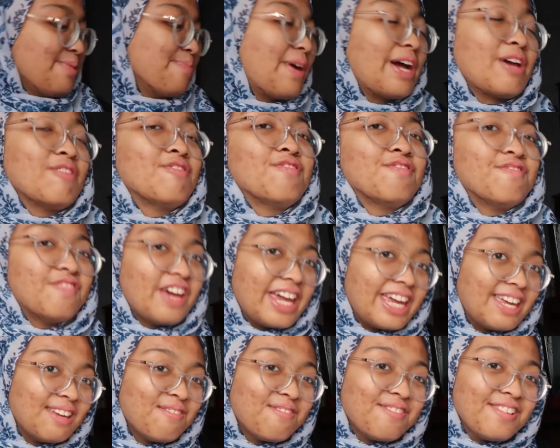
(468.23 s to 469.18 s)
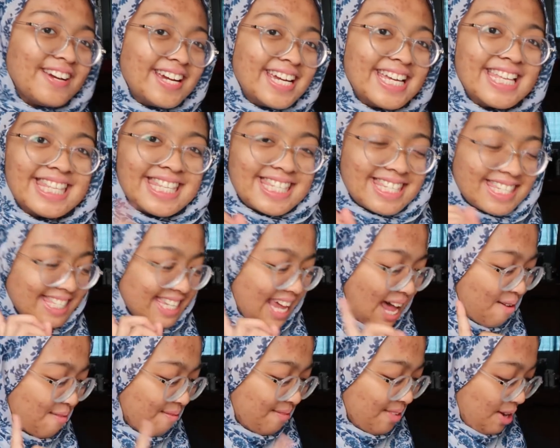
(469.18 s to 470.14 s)
My favorite
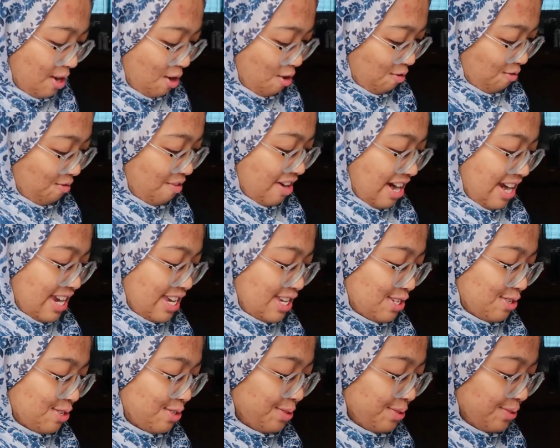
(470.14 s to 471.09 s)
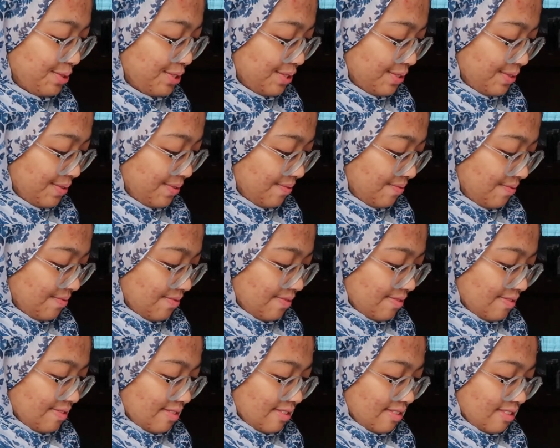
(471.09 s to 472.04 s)
step, where you
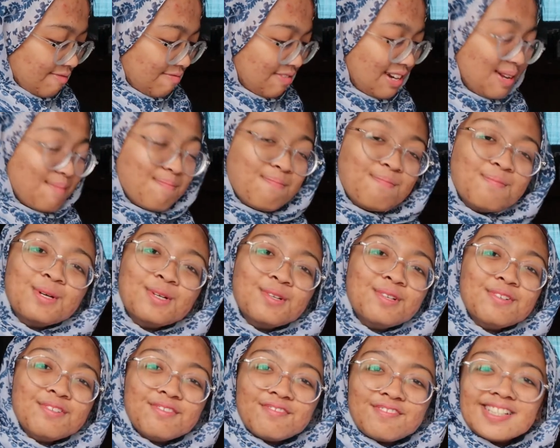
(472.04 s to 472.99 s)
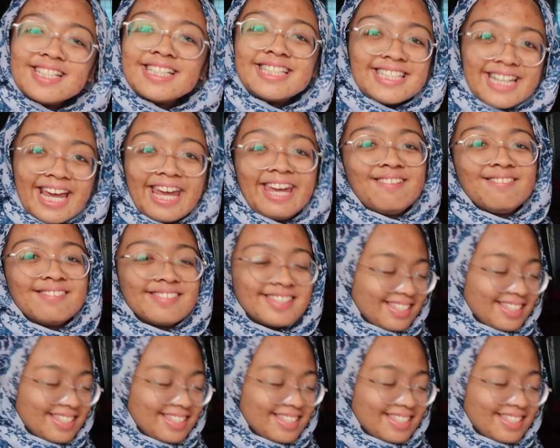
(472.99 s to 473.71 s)
remove the tapes.